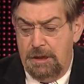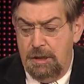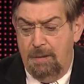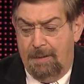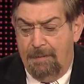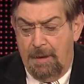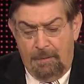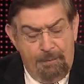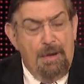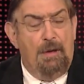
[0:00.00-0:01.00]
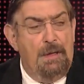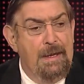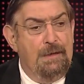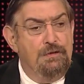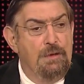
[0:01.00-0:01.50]
you have Mary
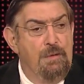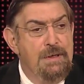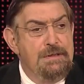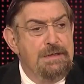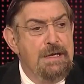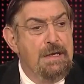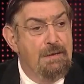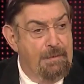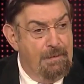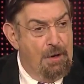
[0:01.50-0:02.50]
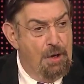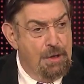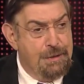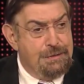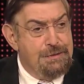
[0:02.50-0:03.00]
Landrieu in Louisiana, a
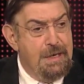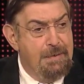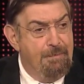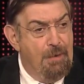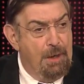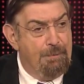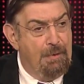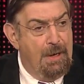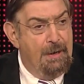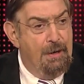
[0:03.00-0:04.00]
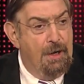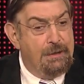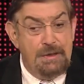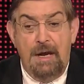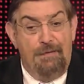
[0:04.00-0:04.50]
hawkish state, Mark Pryor in Arkansas.